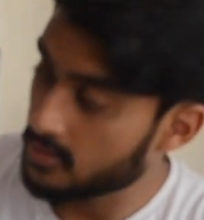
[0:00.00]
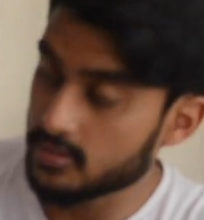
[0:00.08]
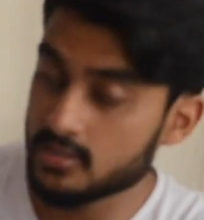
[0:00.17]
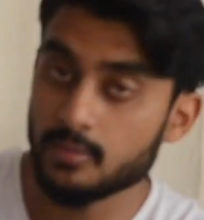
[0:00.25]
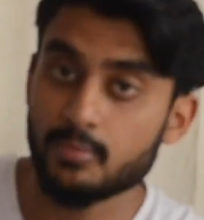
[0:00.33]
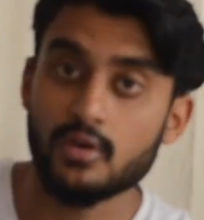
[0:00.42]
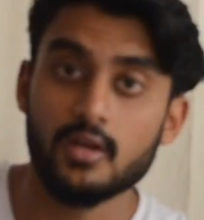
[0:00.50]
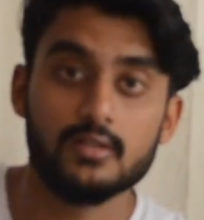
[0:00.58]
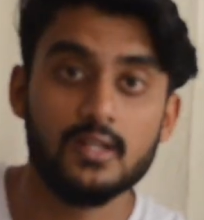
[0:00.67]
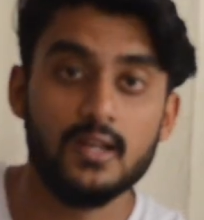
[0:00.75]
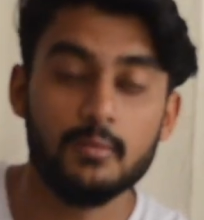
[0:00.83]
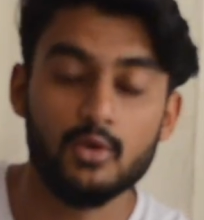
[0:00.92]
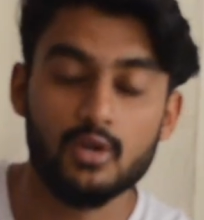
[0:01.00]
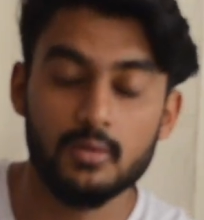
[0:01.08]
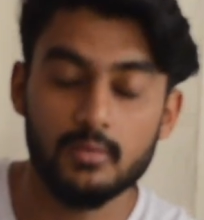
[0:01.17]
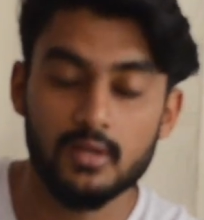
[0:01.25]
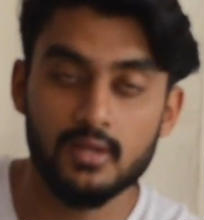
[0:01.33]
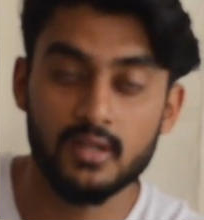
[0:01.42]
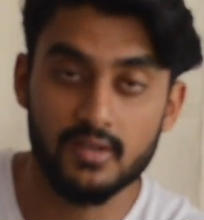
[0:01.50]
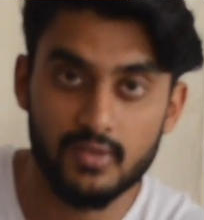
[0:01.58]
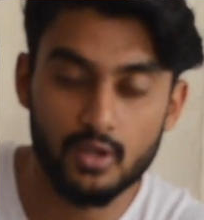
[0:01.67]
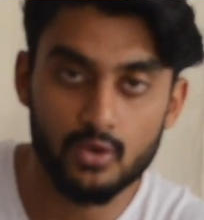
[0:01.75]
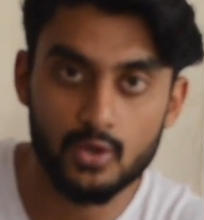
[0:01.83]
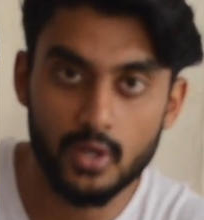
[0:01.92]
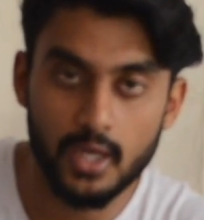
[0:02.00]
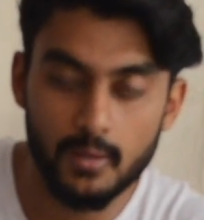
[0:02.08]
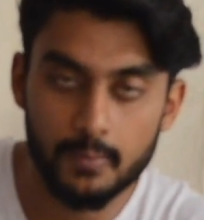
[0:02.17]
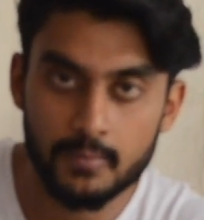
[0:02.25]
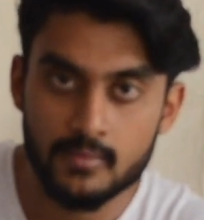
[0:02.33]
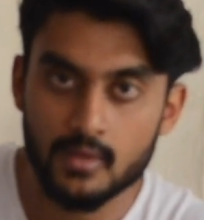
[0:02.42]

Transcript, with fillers: is the product that I'm gonna be reviewing today.